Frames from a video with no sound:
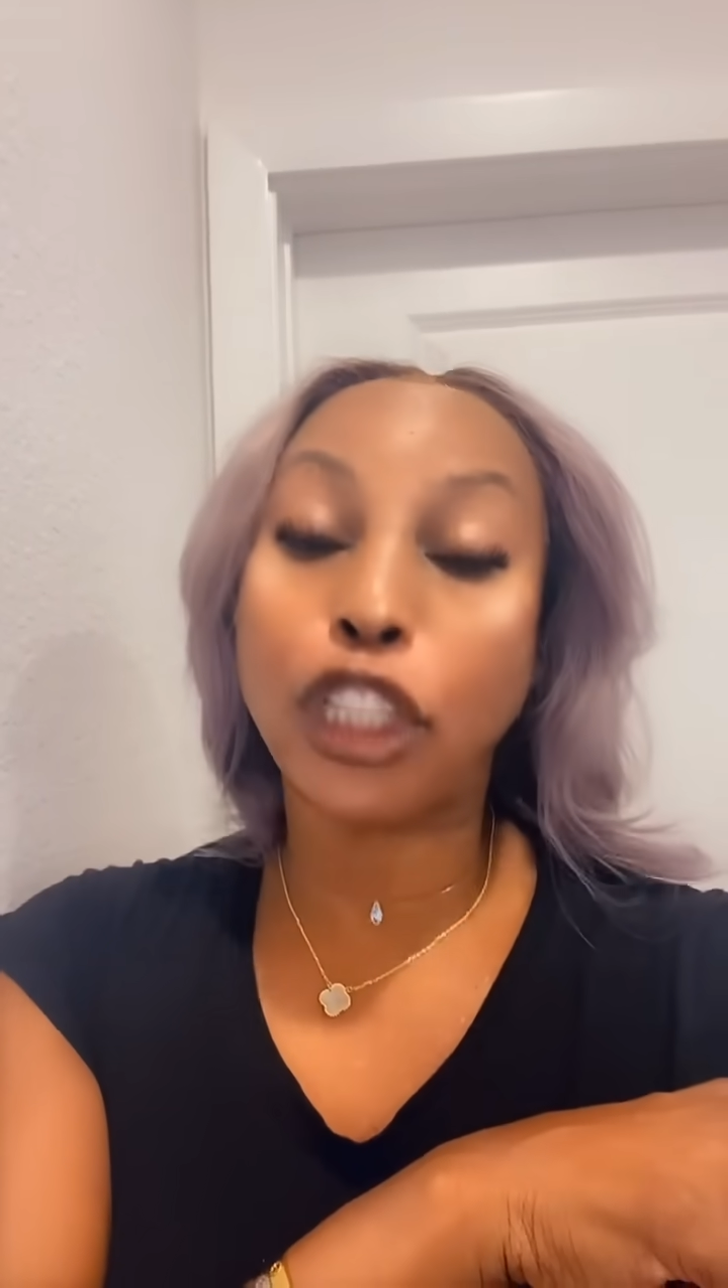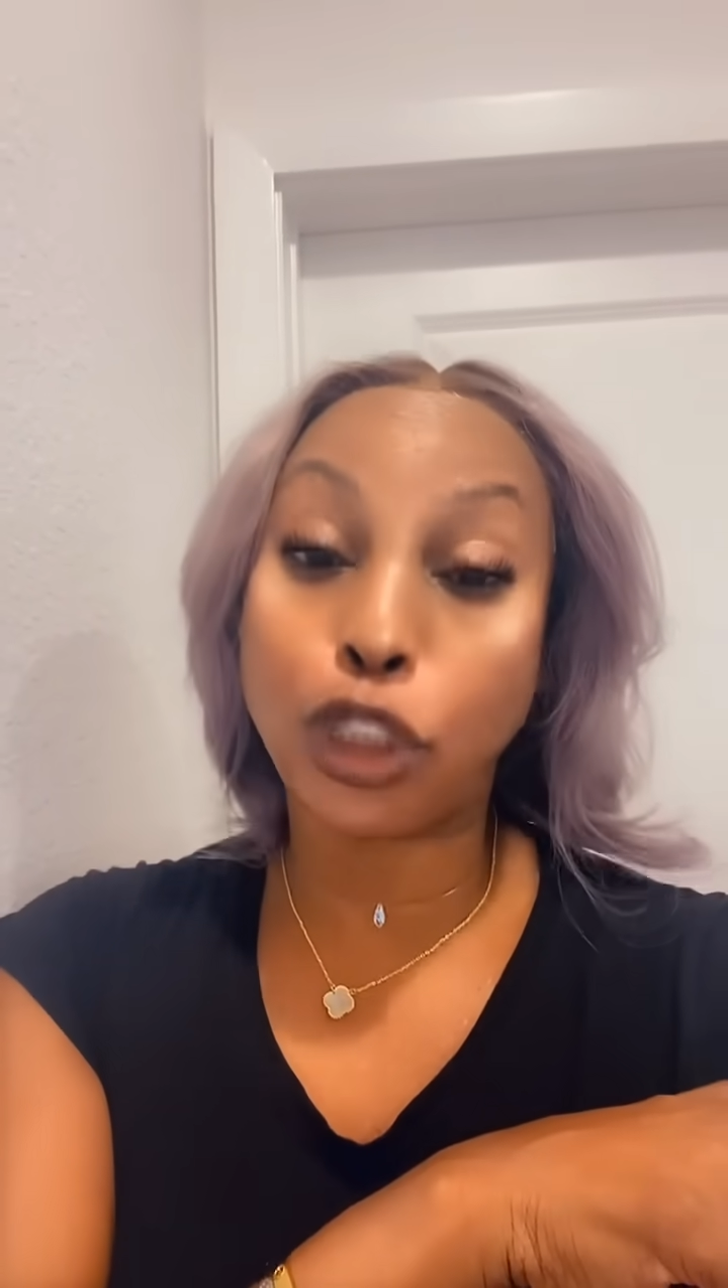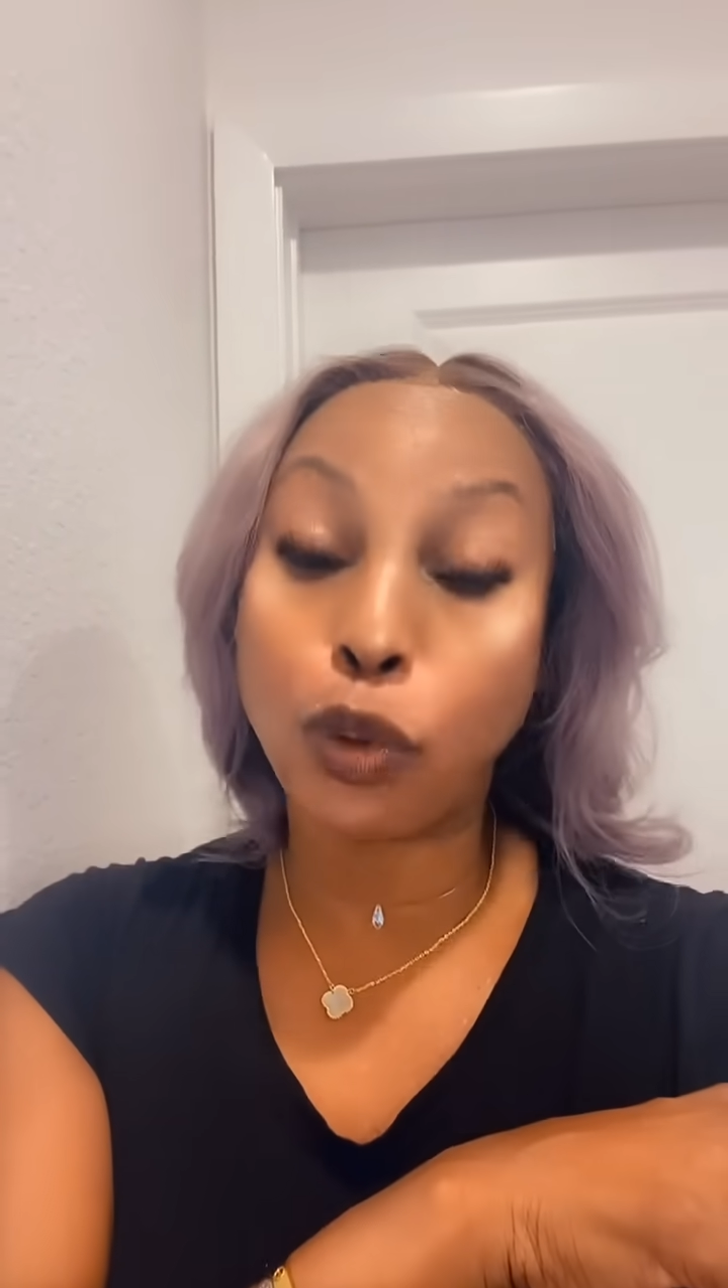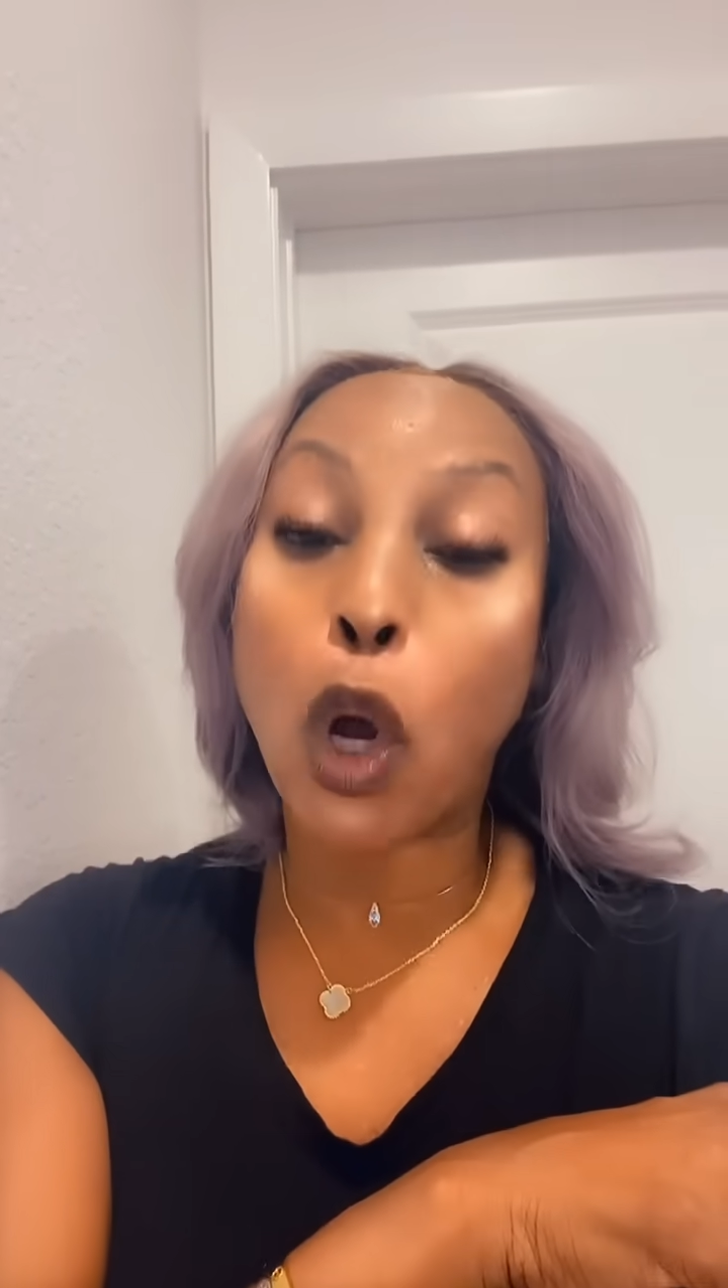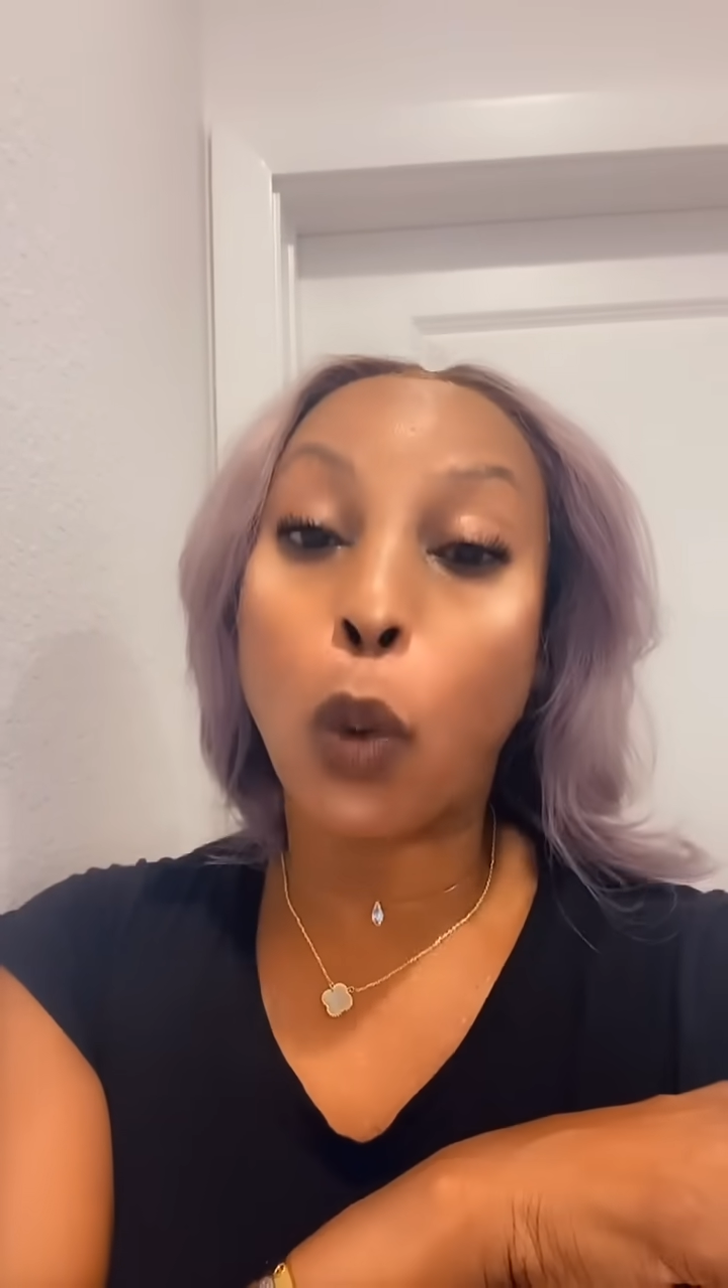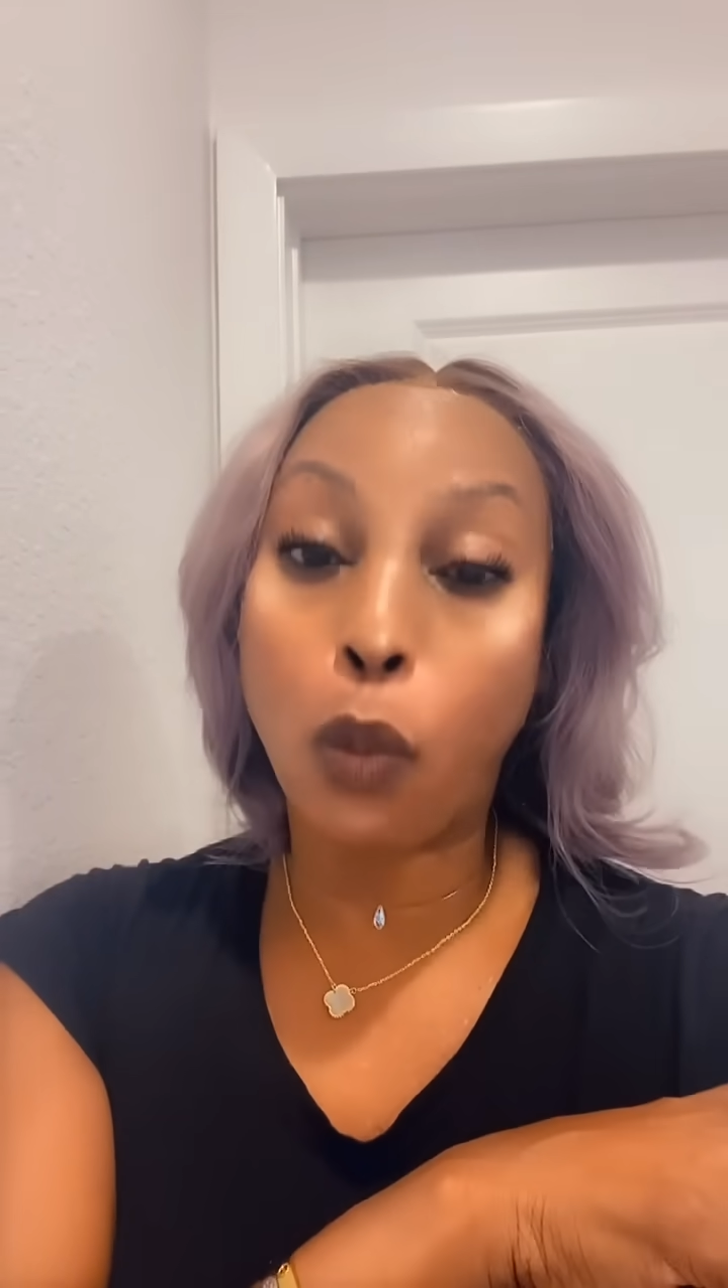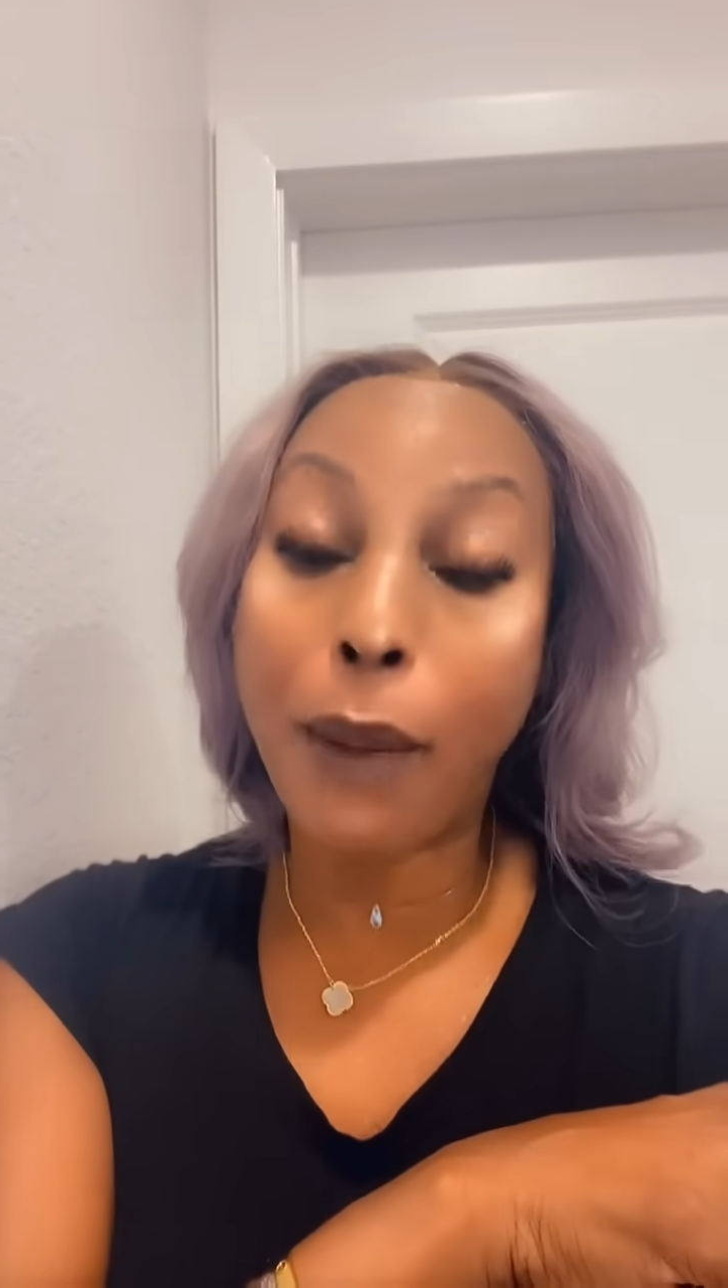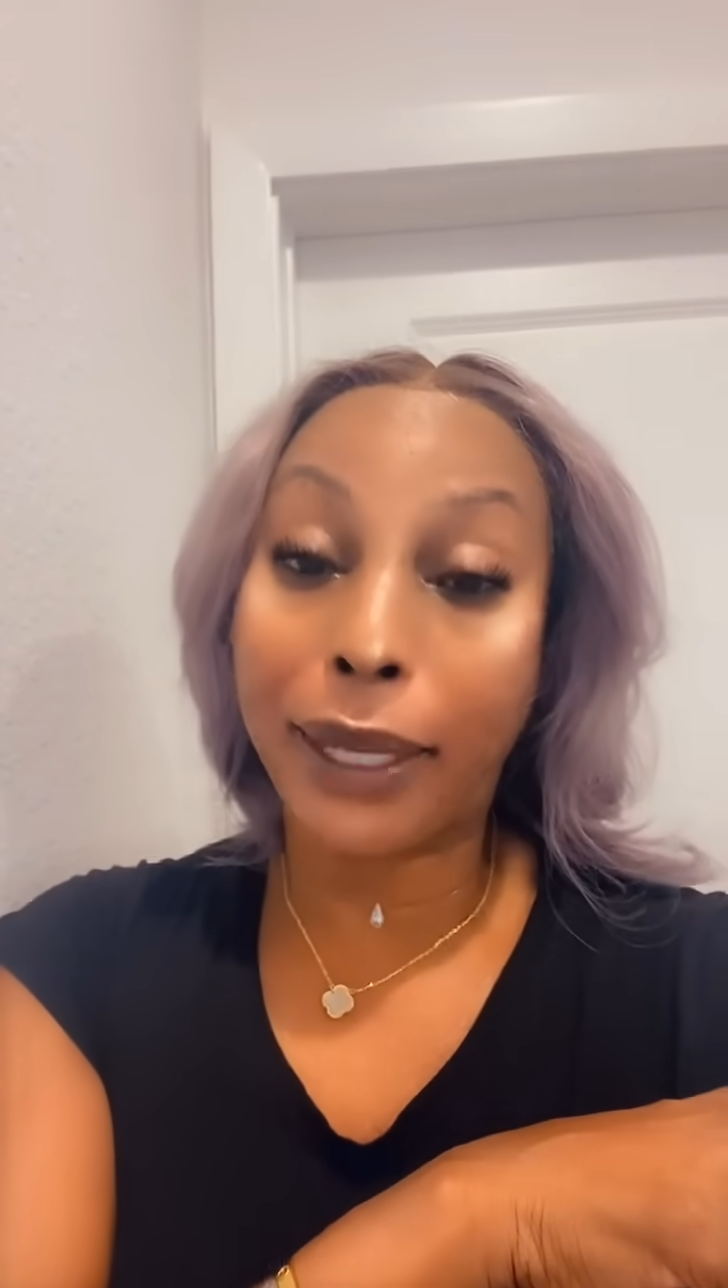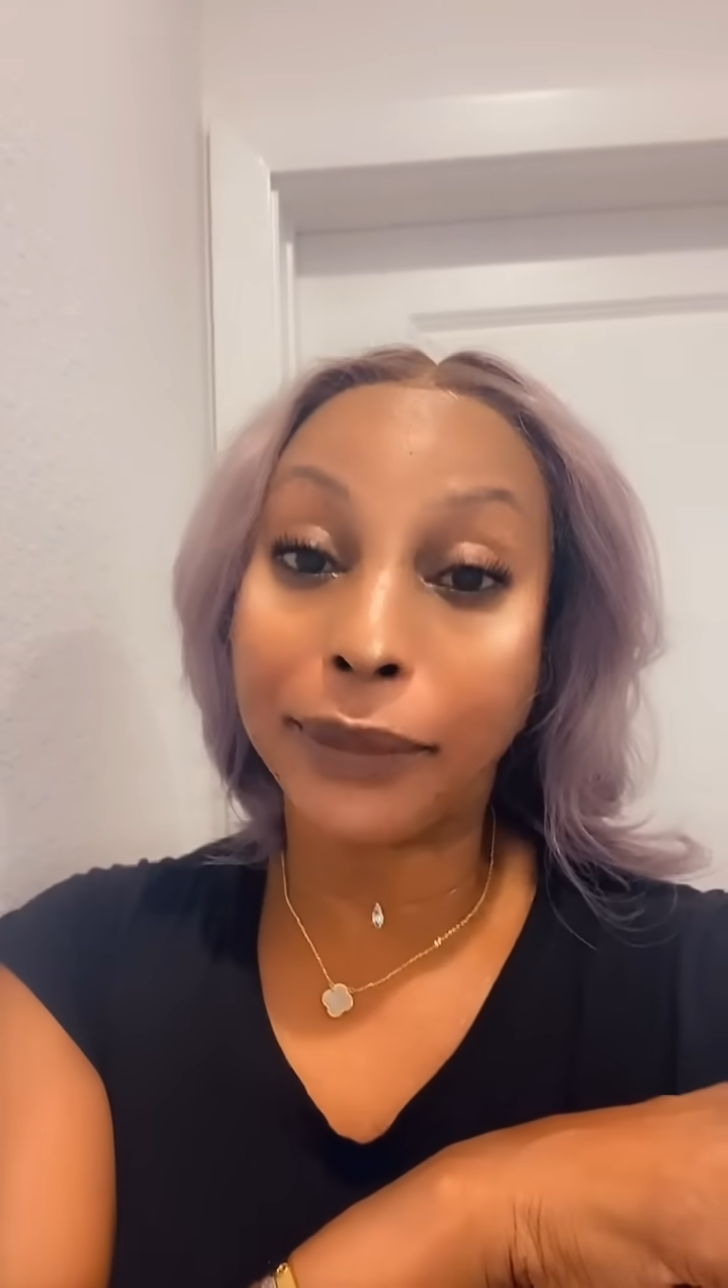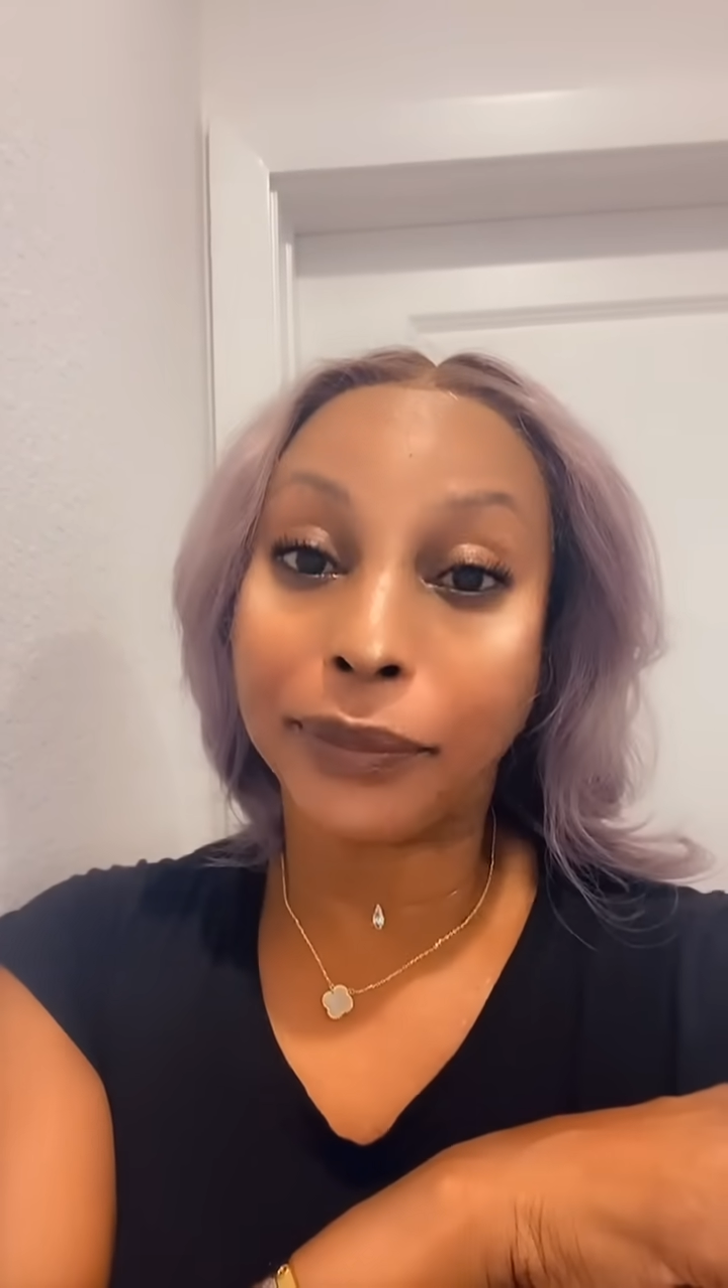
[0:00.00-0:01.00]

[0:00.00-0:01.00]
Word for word: strong woman.